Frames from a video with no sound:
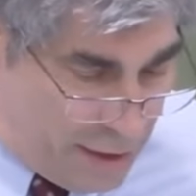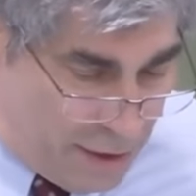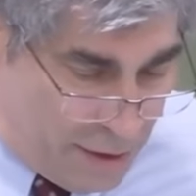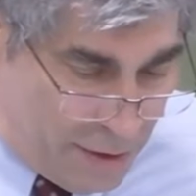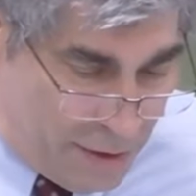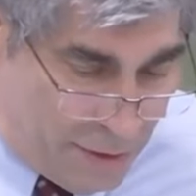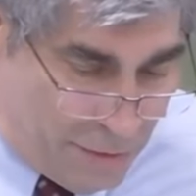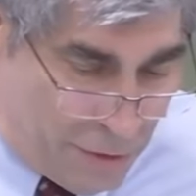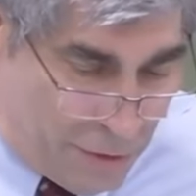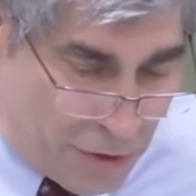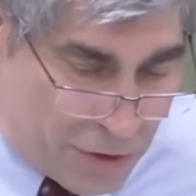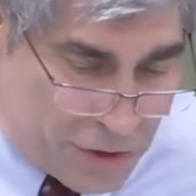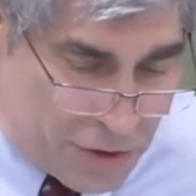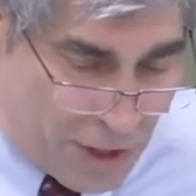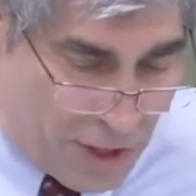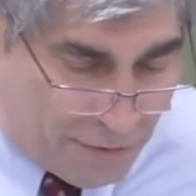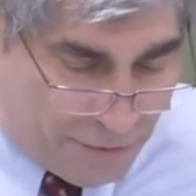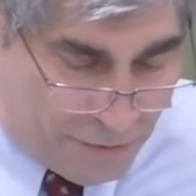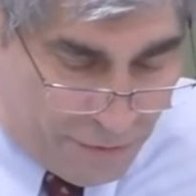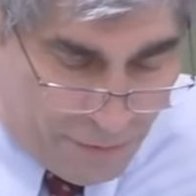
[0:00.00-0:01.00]
First
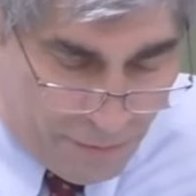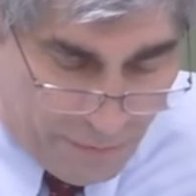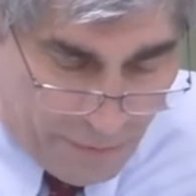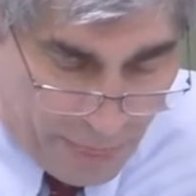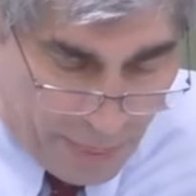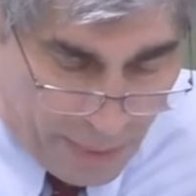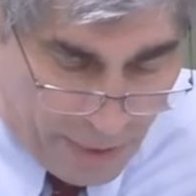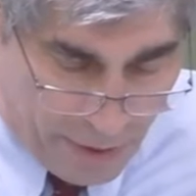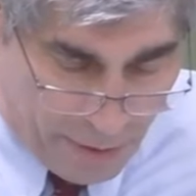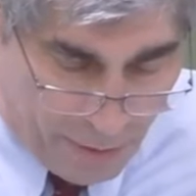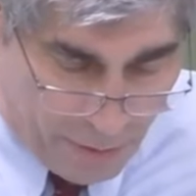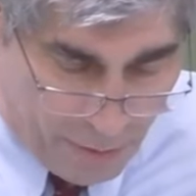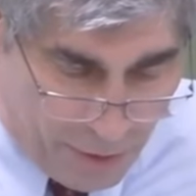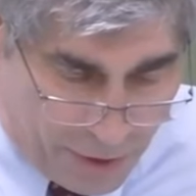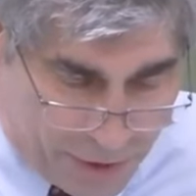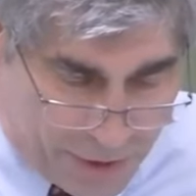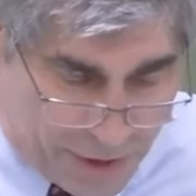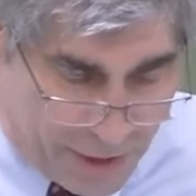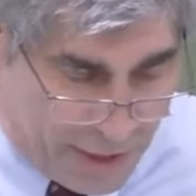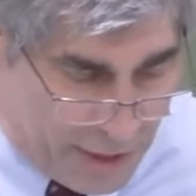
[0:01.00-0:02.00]
off,
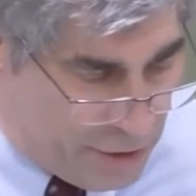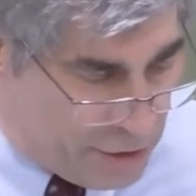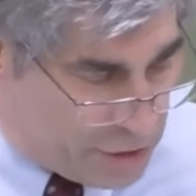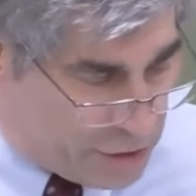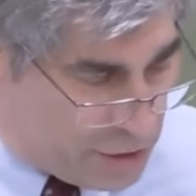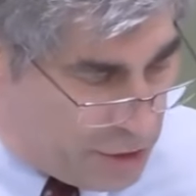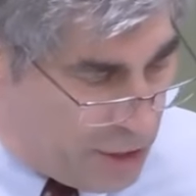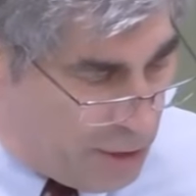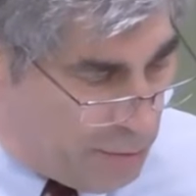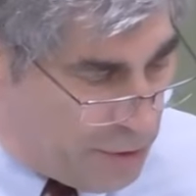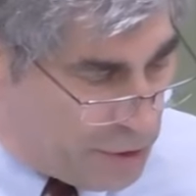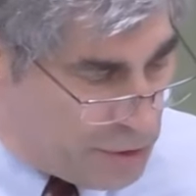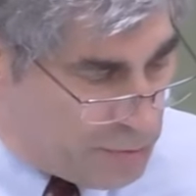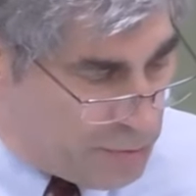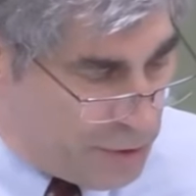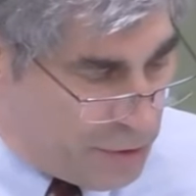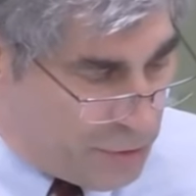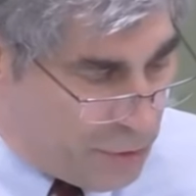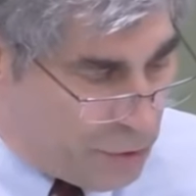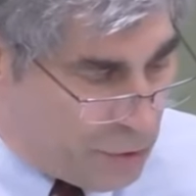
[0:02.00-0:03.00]
once again, there's a number that's been
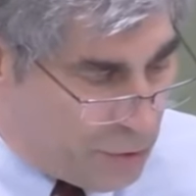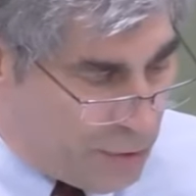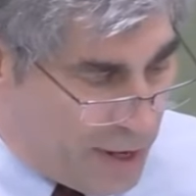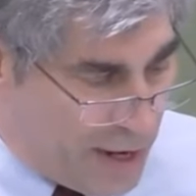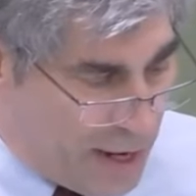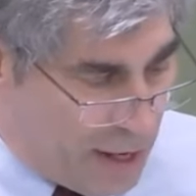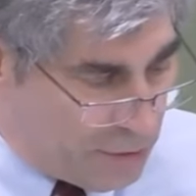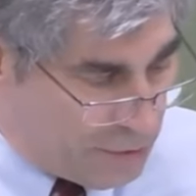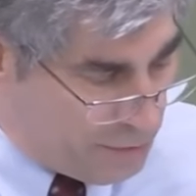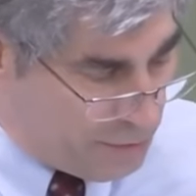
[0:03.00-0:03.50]
thrown around